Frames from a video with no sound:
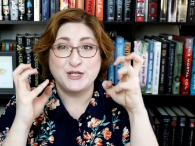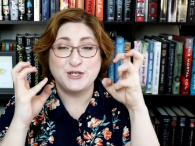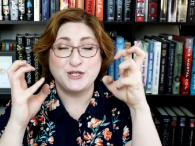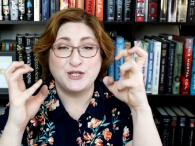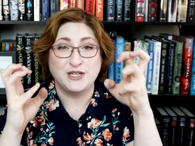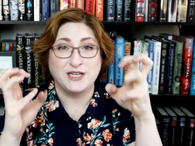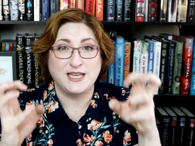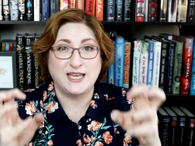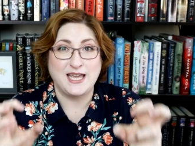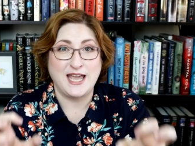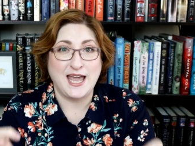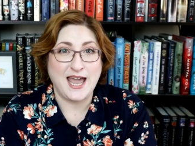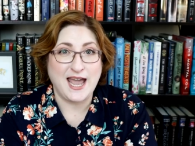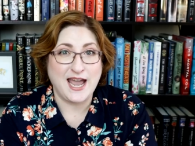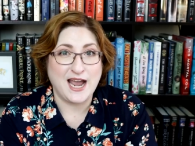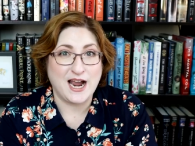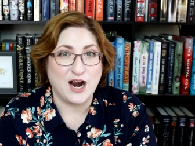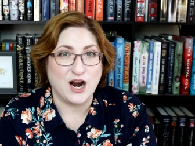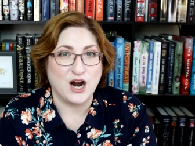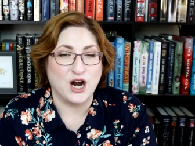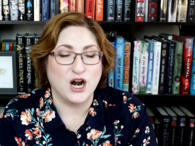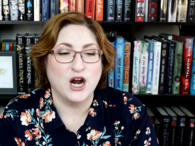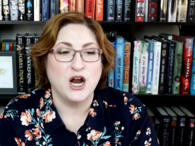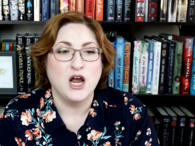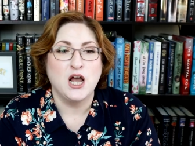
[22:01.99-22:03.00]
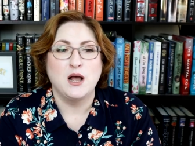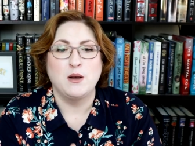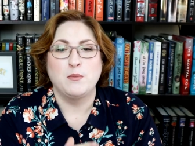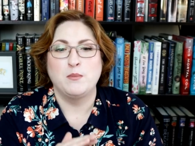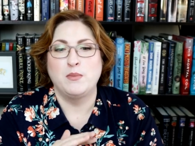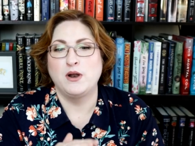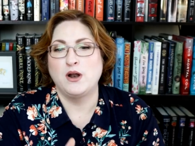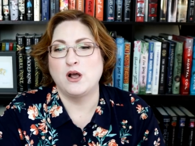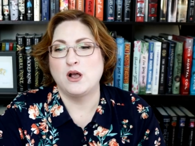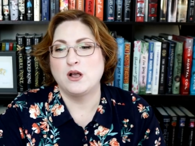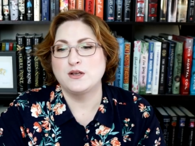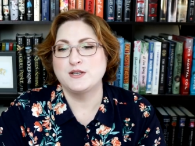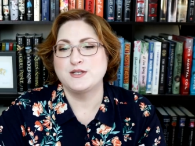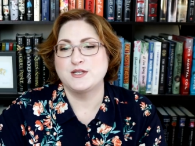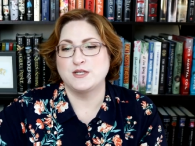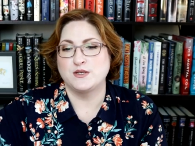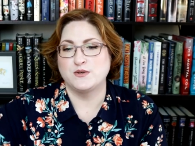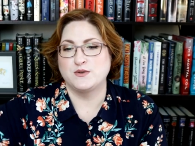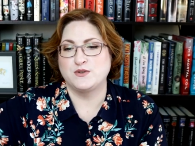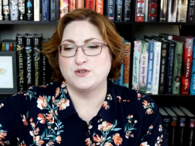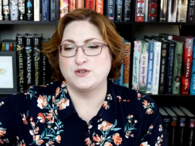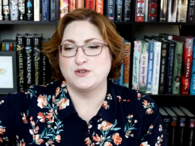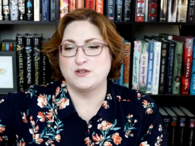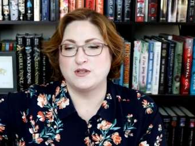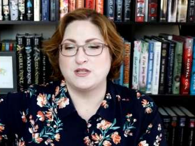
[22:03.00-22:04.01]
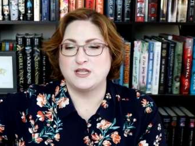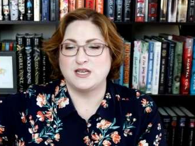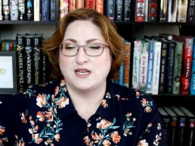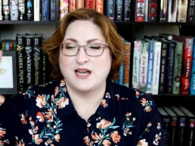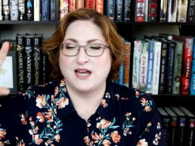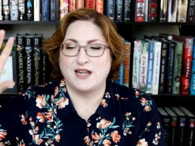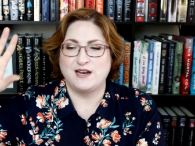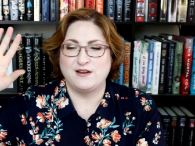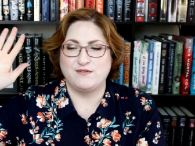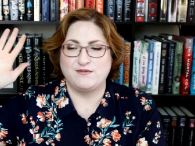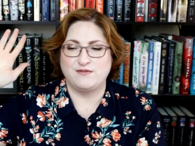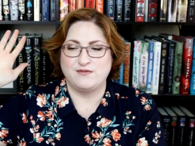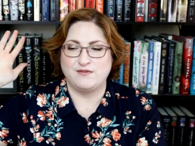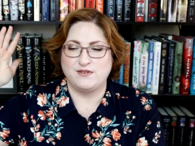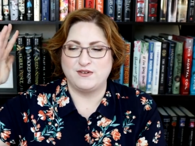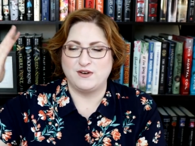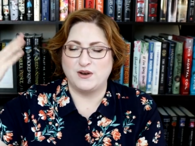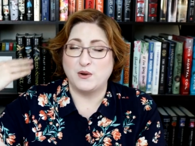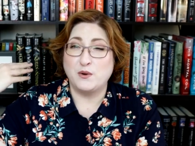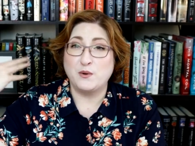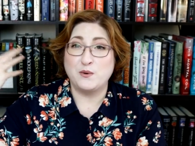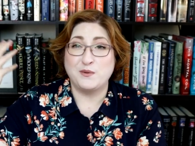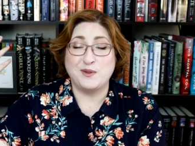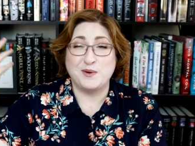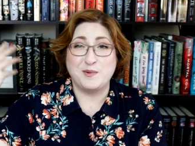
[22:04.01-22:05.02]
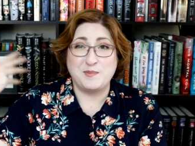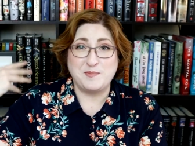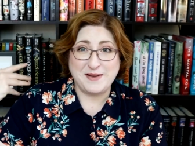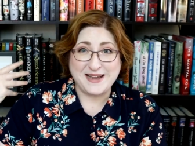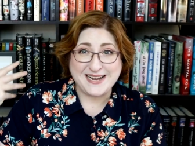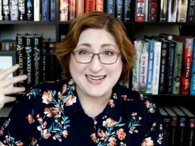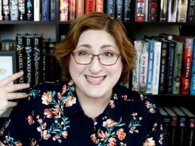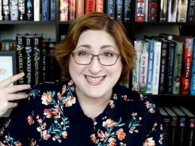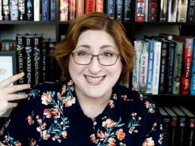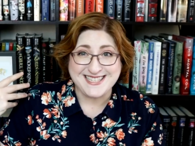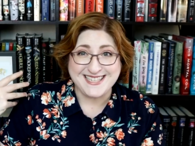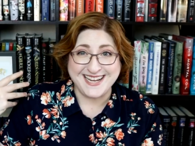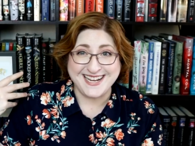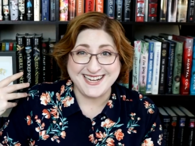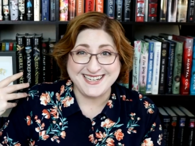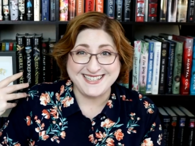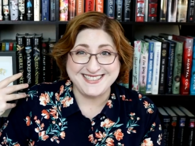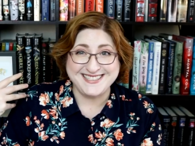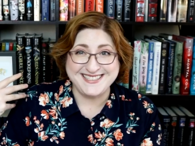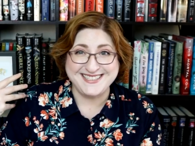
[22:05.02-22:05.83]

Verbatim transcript: to care, but also so that they kind of know the basics